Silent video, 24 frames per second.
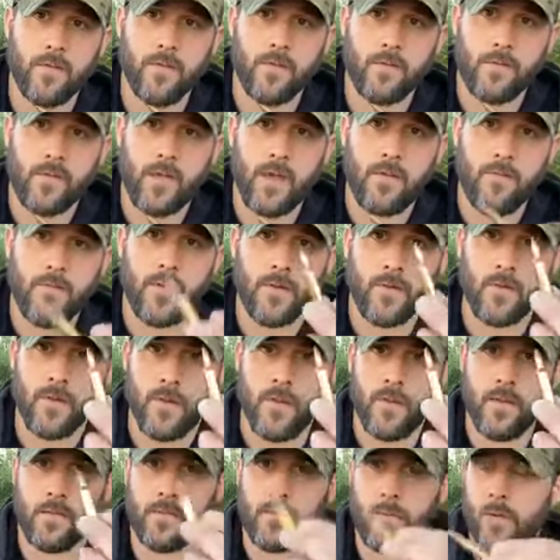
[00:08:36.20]
so this is heavier
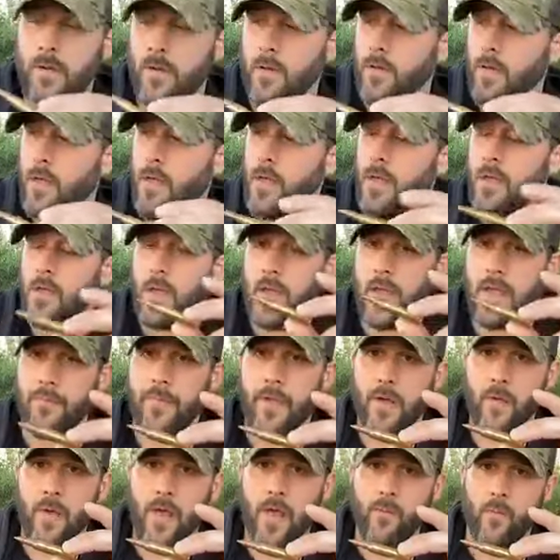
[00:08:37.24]
than this one. M
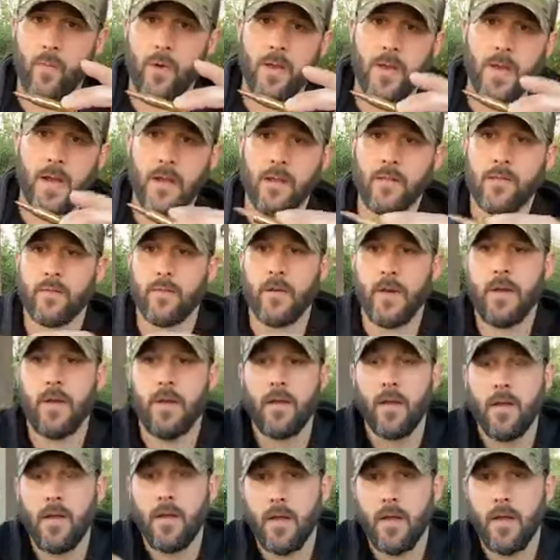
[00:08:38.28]
M193